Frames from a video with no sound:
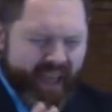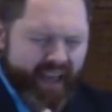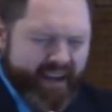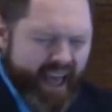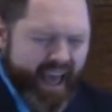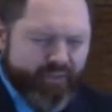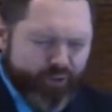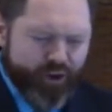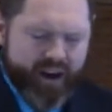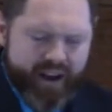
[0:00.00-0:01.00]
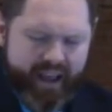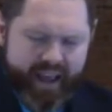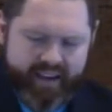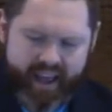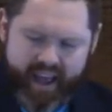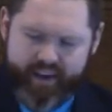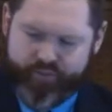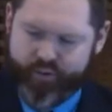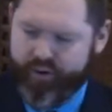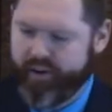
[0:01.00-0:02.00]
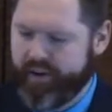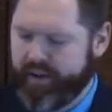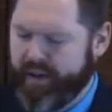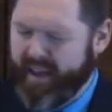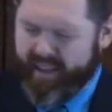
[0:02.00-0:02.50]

and ever and ever. In